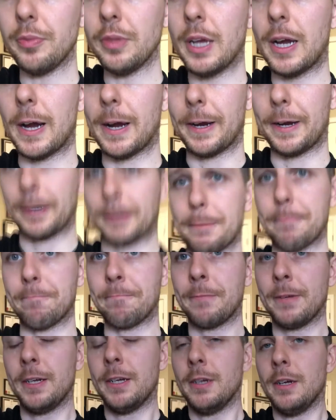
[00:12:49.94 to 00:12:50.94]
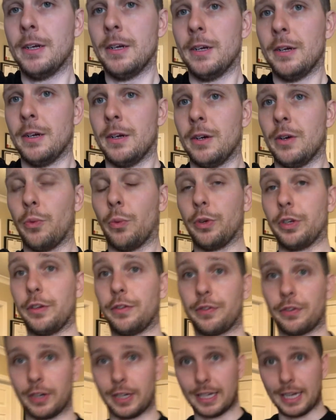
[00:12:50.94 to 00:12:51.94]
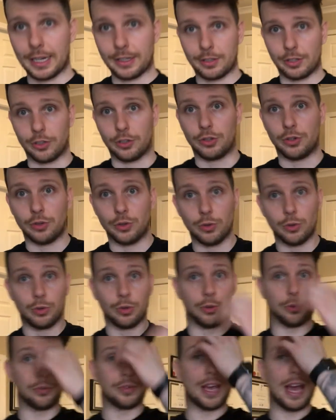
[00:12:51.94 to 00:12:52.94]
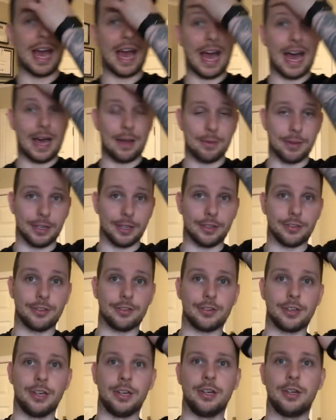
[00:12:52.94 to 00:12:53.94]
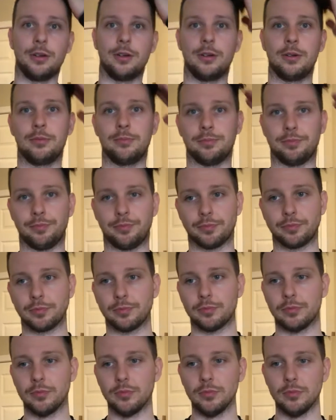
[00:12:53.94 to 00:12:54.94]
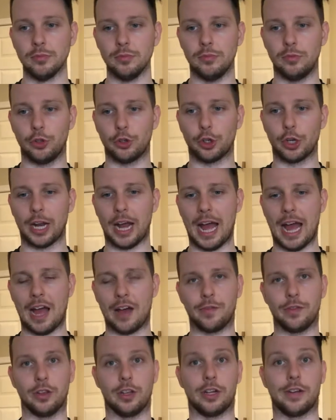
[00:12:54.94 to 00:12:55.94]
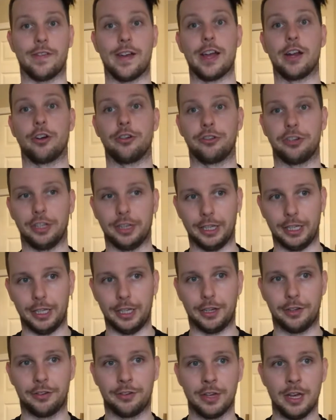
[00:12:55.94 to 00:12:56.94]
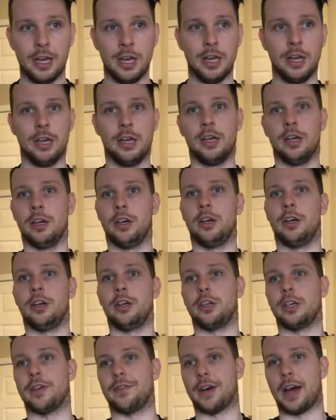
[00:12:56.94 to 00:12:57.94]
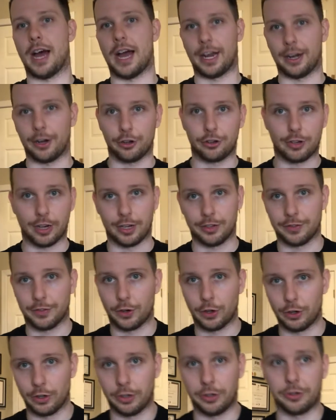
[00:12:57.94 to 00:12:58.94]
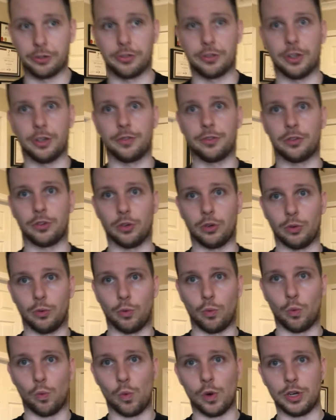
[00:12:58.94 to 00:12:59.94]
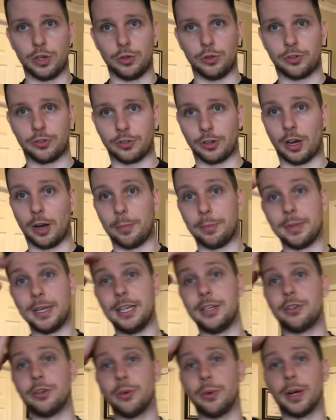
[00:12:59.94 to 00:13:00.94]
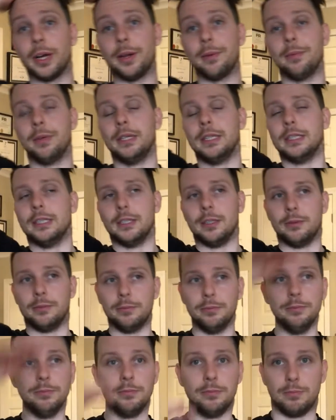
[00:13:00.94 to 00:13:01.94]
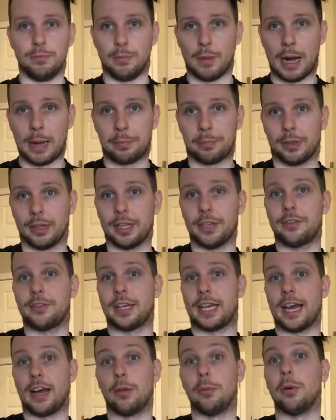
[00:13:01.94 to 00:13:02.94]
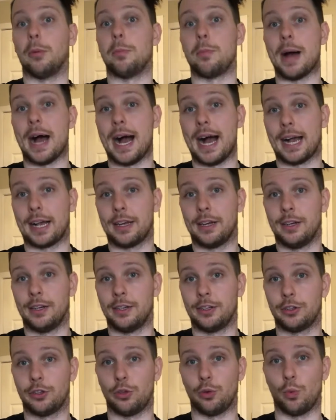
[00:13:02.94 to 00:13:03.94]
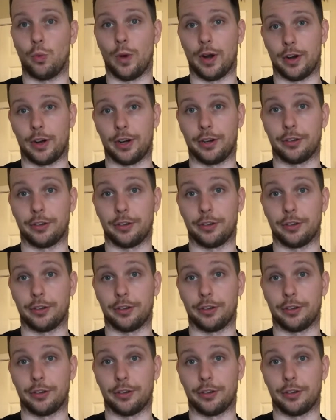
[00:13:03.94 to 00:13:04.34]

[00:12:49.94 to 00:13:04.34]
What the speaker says: when you forget to do those habits, you're gonna have a lot of energy leaks. You have a higher chance of hurting yourself. So when you saw me do it, I placed the kettlebell back to where I